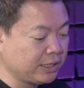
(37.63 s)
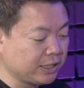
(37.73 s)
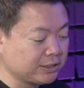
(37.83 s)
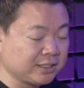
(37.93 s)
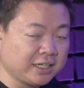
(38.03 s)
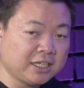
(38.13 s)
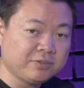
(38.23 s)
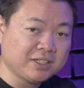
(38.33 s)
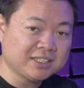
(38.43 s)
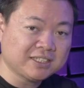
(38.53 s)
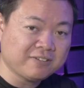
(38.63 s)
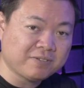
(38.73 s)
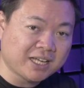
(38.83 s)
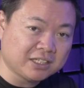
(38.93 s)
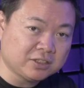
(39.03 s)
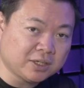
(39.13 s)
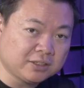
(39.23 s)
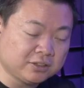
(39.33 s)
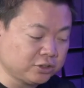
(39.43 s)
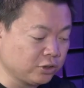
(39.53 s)
Uh, today, if you guys get value
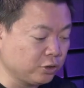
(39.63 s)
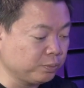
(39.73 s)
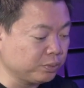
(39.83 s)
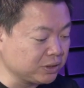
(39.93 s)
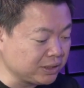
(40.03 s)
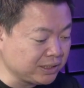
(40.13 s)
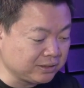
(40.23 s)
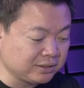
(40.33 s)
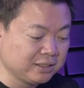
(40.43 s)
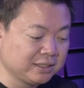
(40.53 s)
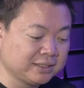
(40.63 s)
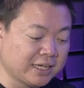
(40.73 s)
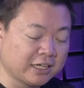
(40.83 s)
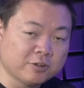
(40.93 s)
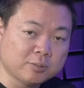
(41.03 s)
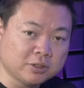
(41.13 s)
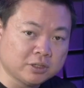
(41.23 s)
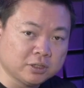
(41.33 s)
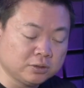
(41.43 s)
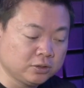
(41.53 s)
out of the show, please tag a friend
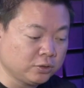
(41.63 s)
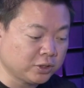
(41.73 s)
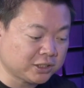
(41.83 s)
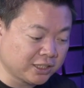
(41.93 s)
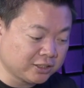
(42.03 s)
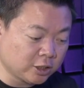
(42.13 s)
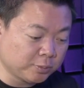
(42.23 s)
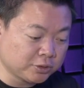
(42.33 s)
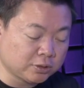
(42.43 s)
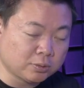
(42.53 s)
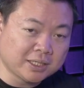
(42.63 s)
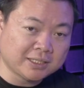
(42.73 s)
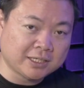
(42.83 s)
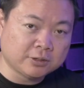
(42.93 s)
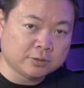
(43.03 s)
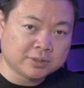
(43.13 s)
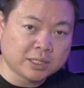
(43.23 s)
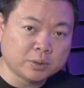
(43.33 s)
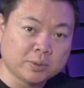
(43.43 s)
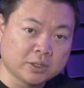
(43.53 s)
below or share this episode right now.
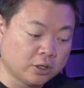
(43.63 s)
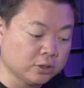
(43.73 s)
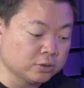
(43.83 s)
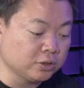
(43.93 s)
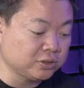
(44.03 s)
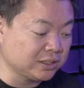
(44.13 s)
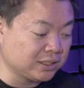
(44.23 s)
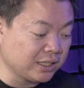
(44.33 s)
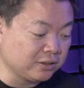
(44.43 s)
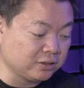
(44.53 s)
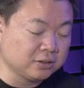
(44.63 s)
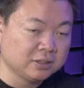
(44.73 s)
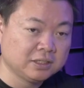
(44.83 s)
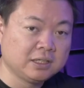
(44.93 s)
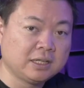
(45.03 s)
That way, we can all grow together.